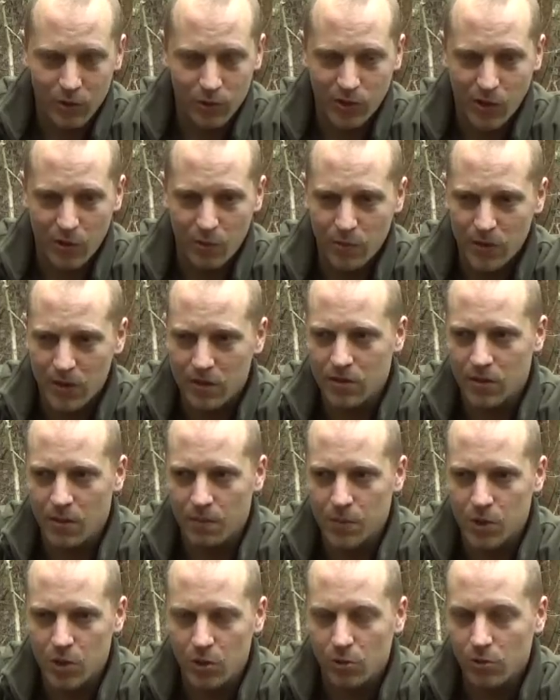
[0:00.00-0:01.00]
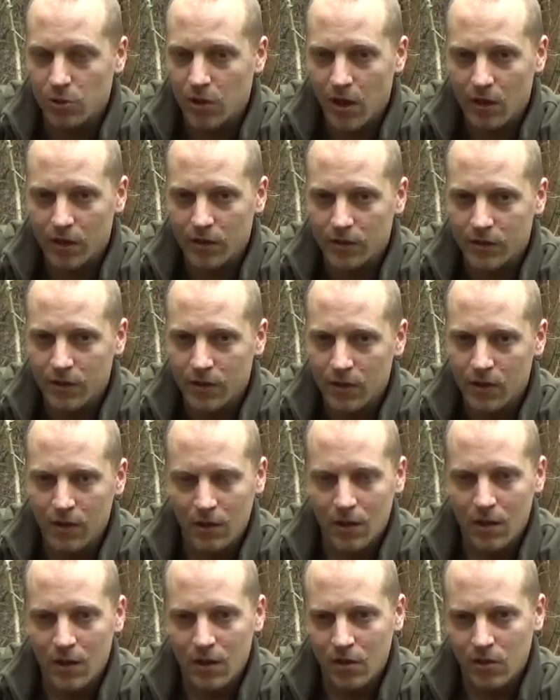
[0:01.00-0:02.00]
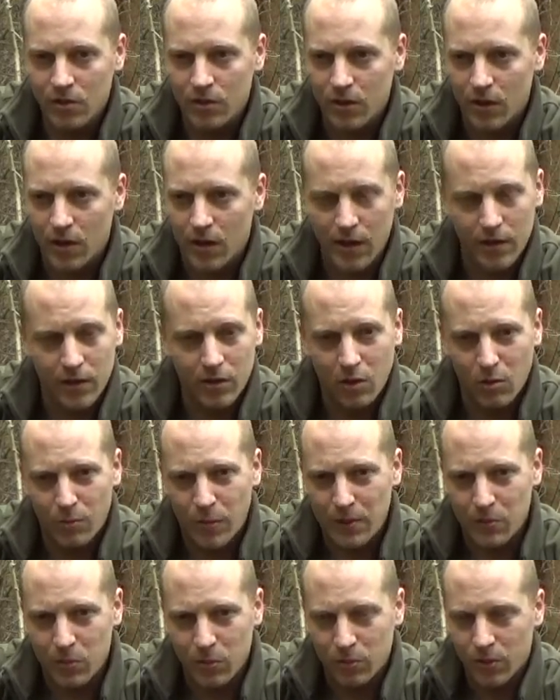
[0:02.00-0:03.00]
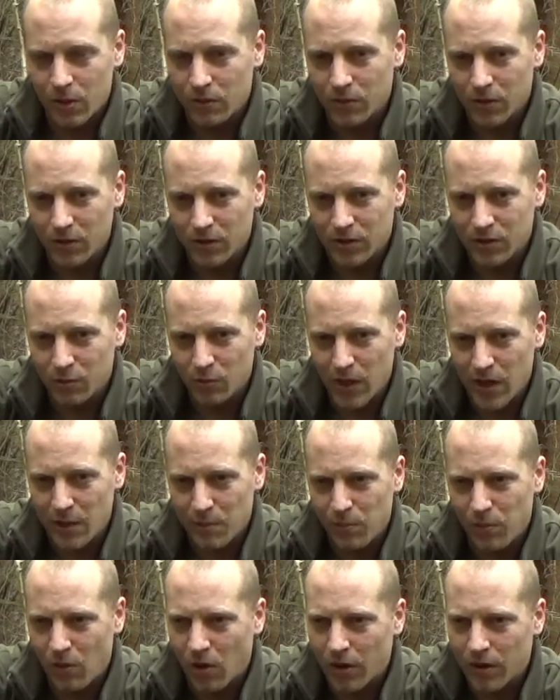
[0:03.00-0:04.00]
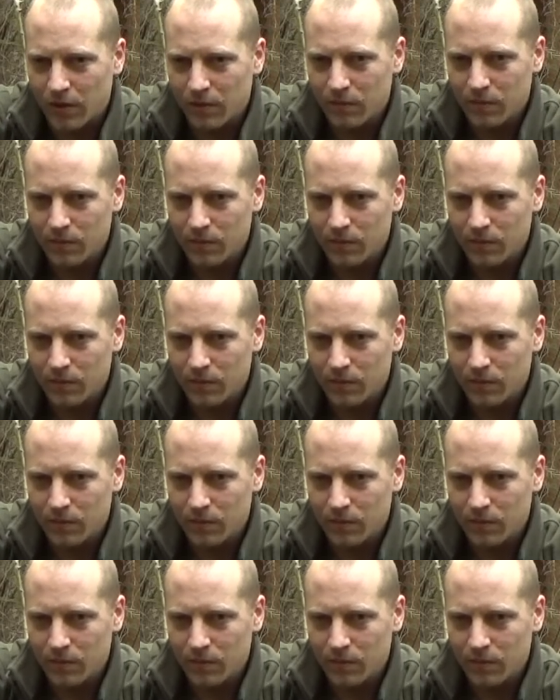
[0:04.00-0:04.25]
also in subdued colours, and a lot of people don't like to wear bright